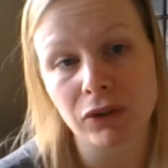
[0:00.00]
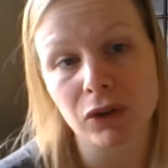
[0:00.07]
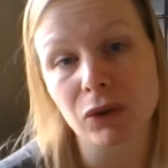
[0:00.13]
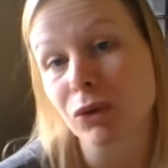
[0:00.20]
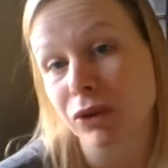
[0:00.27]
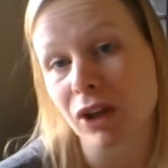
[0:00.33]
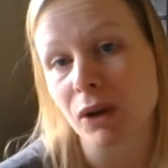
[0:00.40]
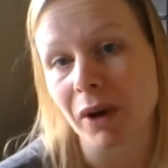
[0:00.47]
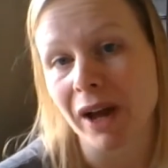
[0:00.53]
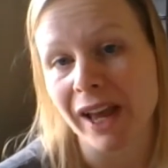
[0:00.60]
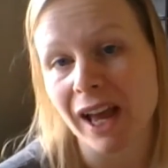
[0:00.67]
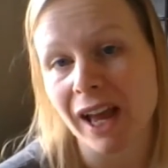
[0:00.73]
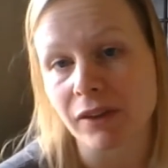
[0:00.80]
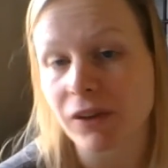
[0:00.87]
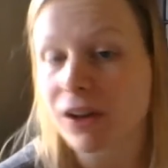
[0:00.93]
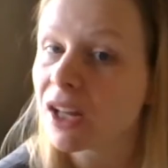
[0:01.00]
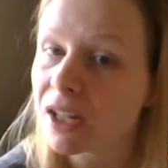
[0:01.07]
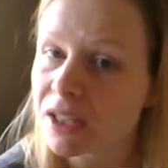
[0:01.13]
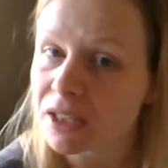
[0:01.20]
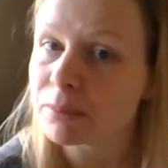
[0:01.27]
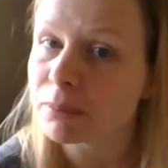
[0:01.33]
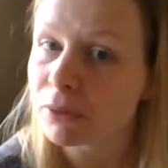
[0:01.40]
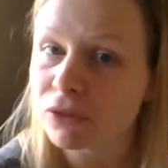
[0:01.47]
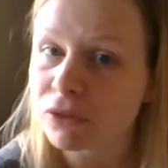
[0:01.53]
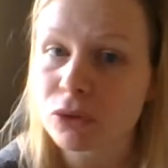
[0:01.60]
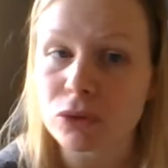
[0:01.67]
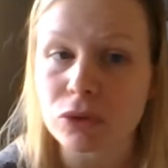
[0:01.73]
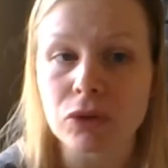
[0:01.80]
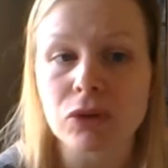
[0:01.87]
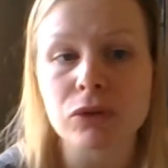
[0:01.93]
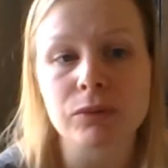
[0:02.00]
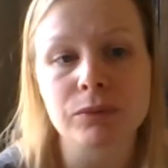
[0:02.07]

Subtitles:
although I have heard it before.